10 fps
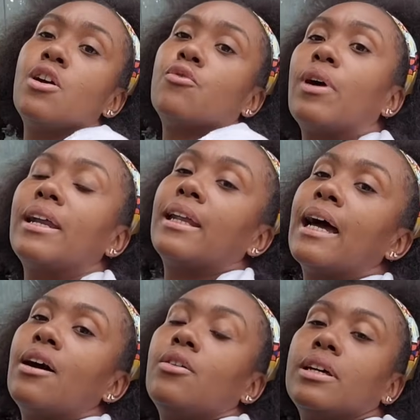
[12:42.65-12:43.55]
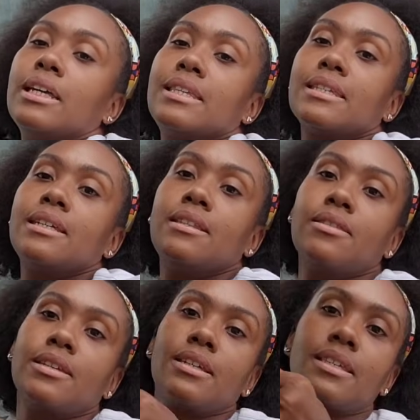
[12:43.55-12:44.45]
Right now it's in
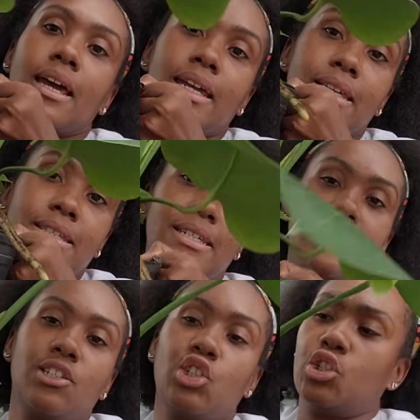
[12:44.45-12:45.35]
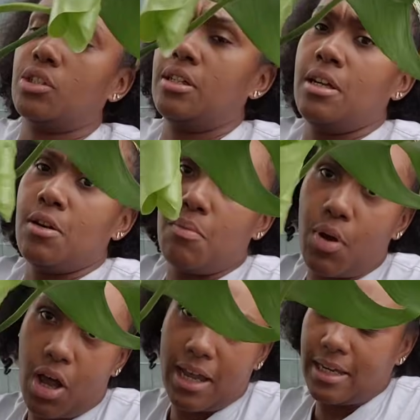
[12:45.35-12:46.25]
this, I guess, 10-inch
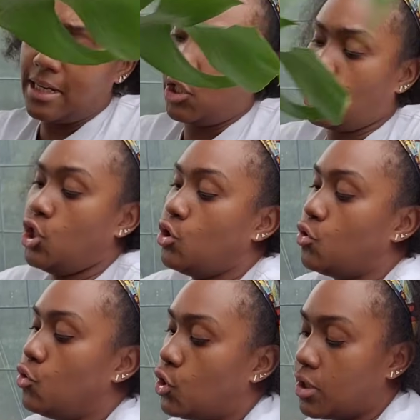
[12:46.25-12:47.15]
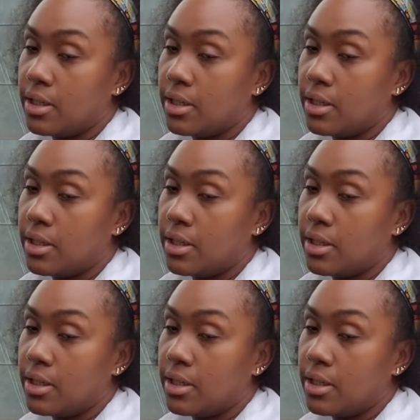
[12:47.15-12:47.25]
pot, and it's huge.